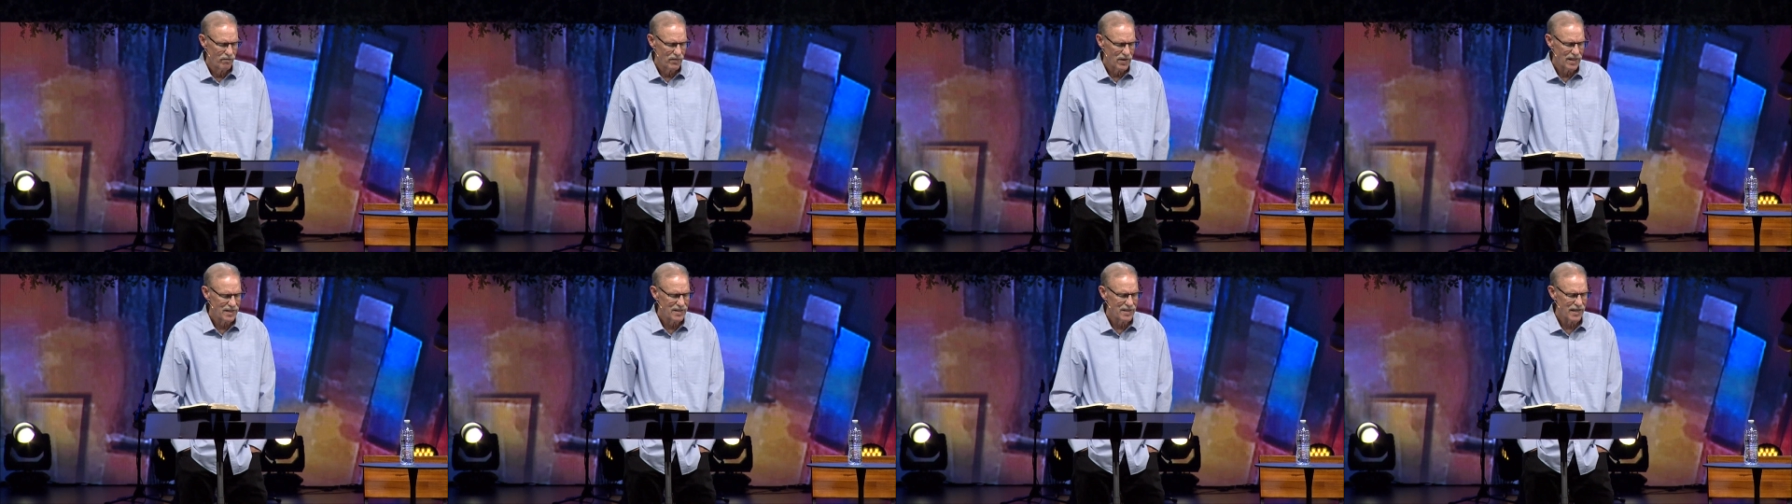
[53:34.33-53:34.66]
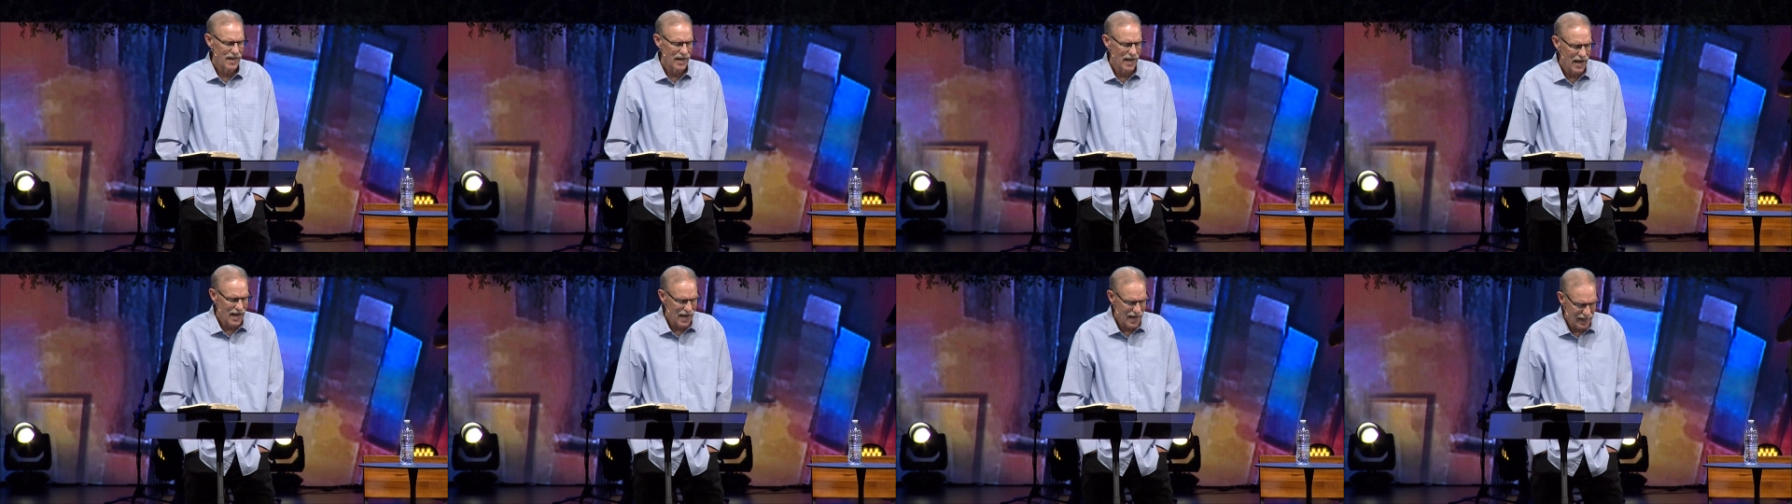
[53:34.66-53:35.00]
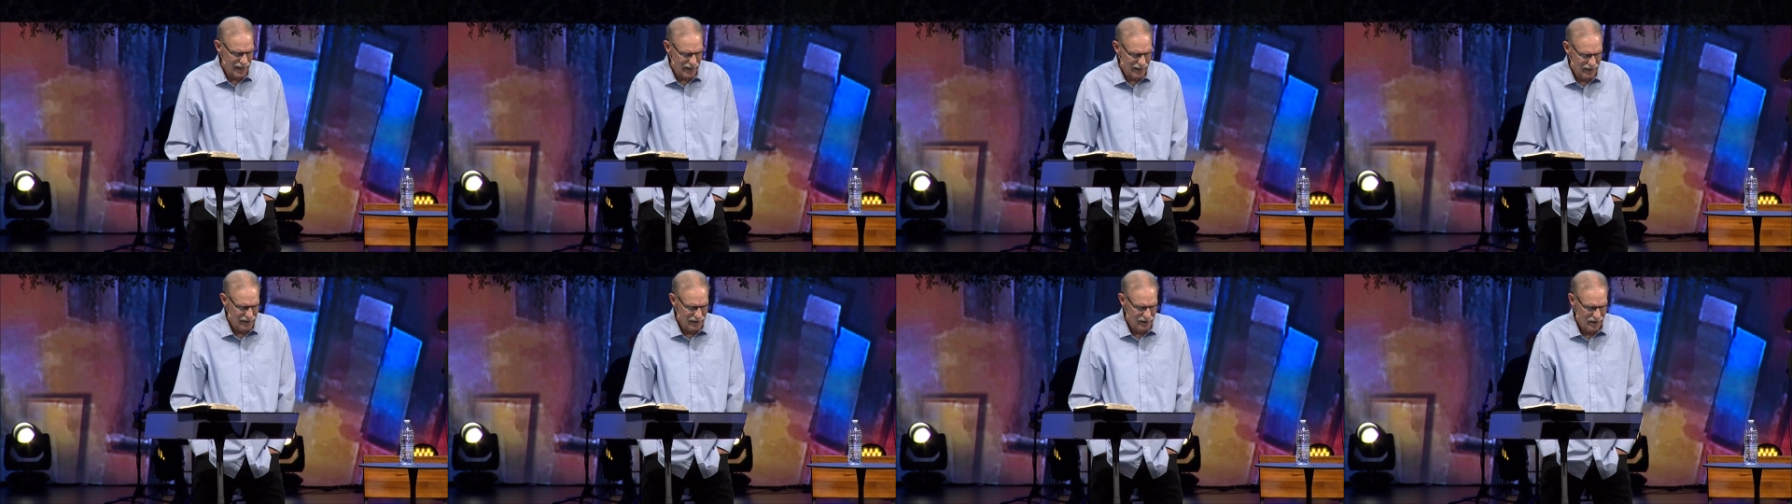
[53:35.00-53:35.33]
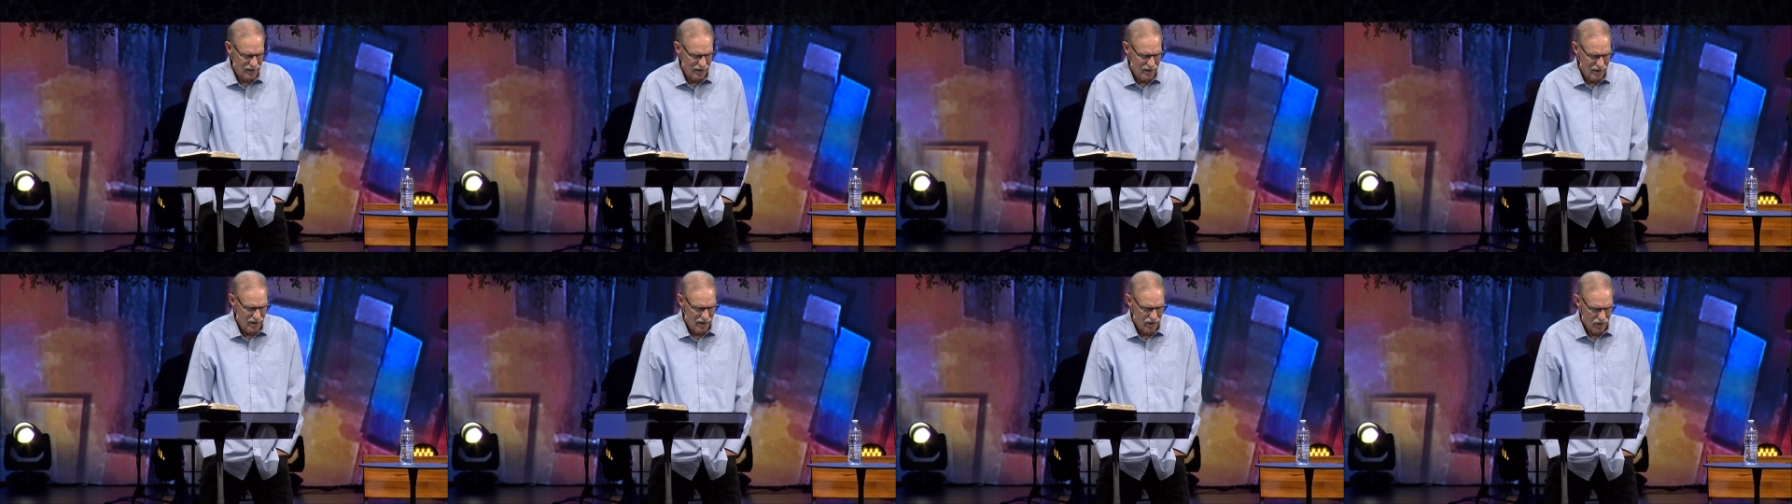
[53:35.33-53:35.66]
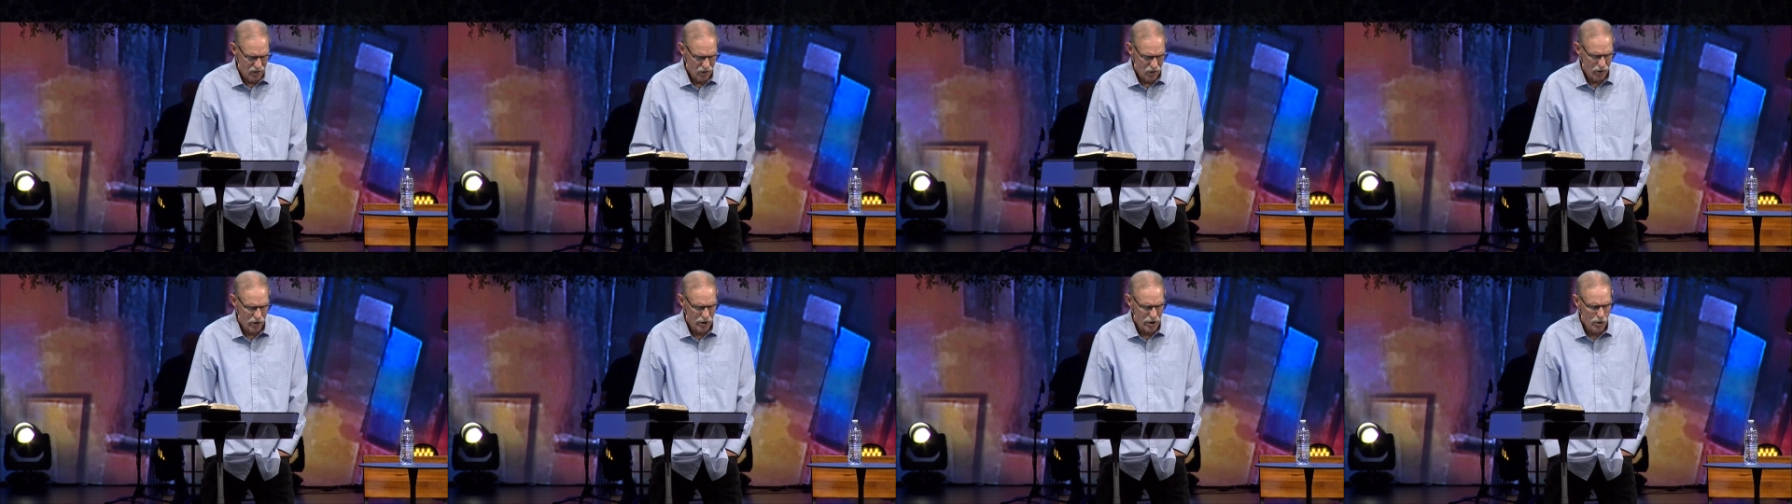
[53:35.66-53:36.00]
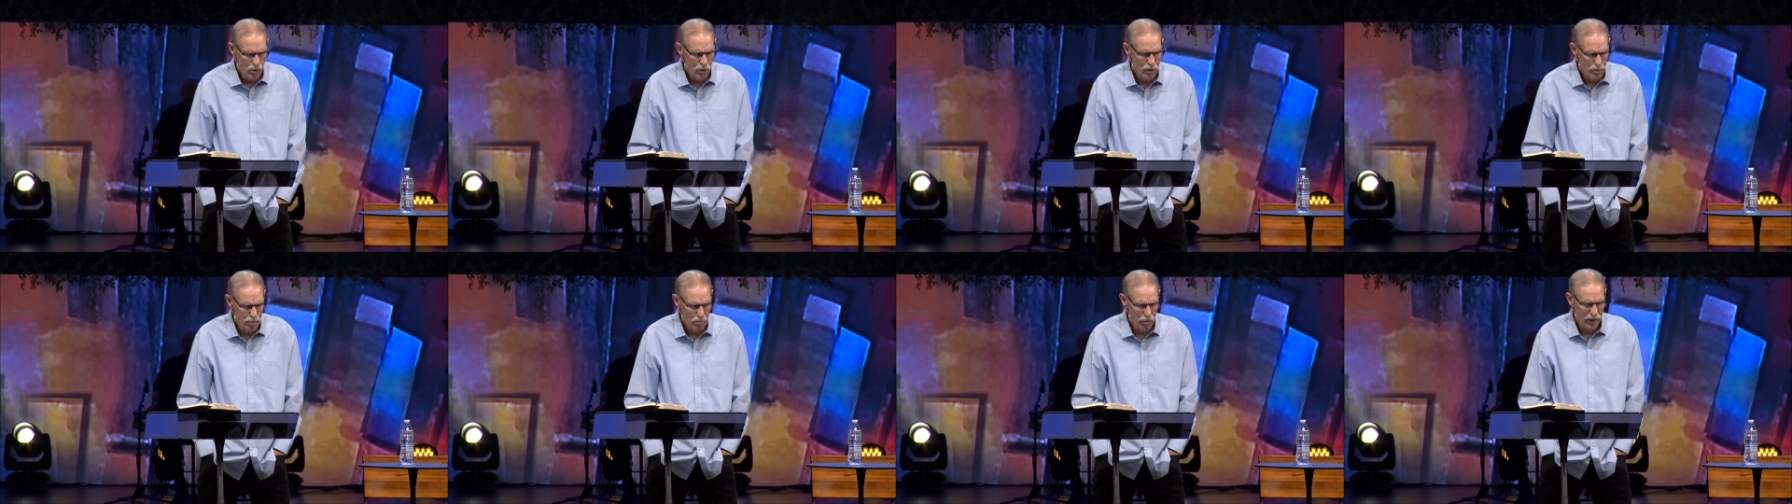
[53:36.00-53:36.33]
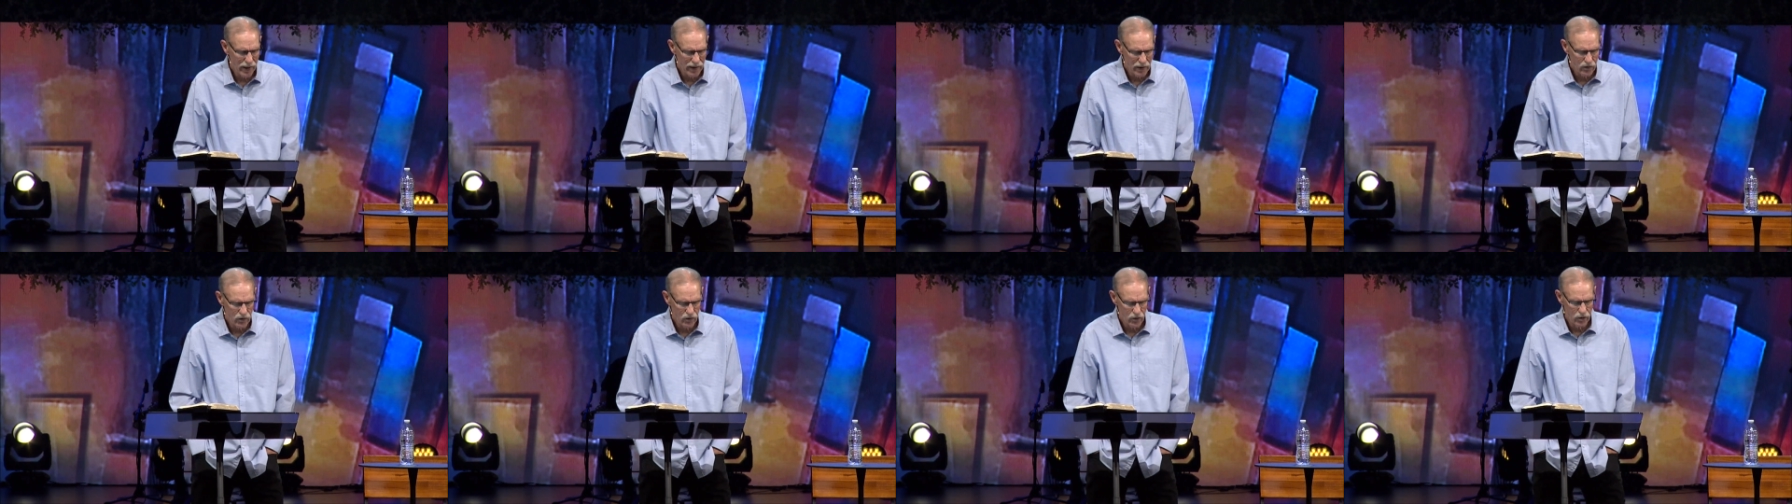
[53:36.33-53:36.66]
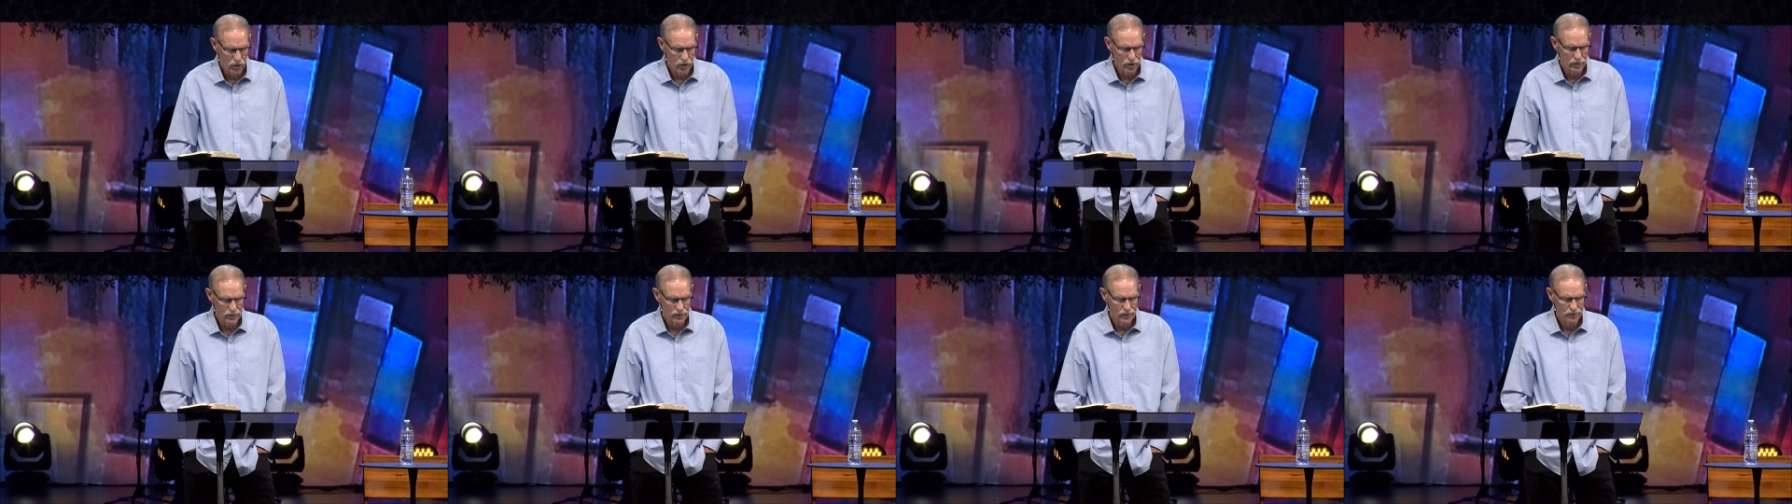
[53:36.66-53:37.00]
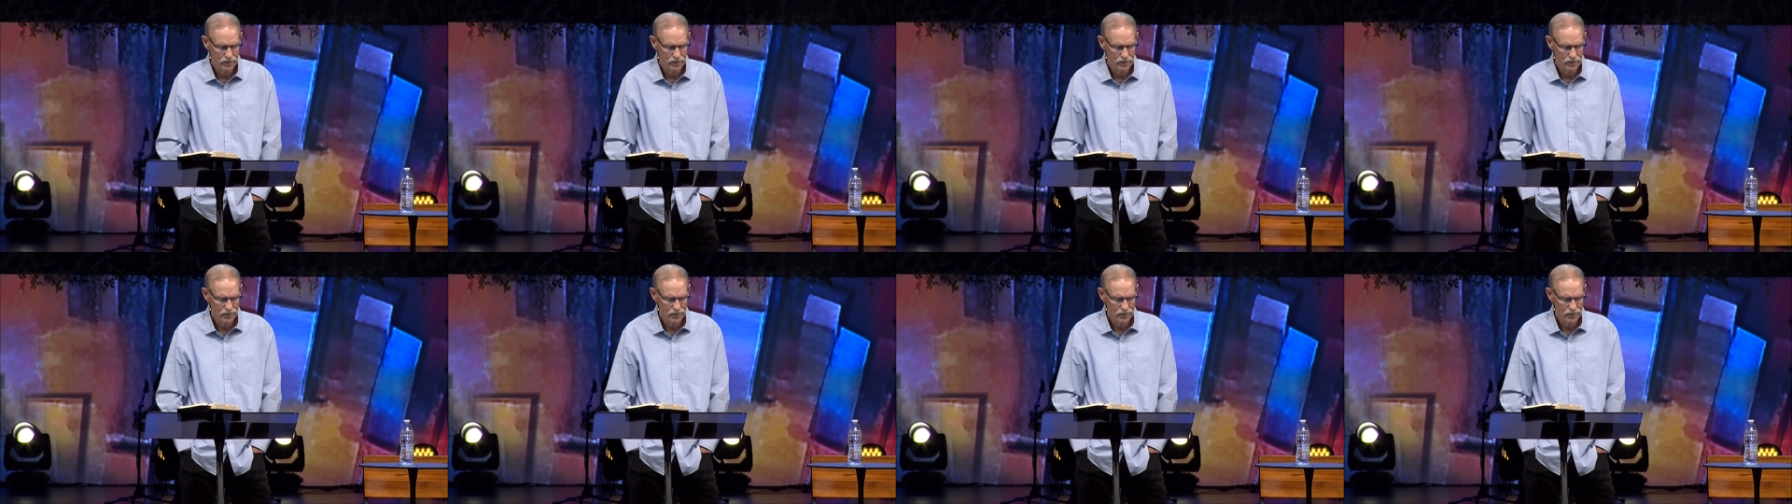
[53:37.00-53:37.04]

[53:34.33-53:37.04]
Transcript: That today, Lord, you would break through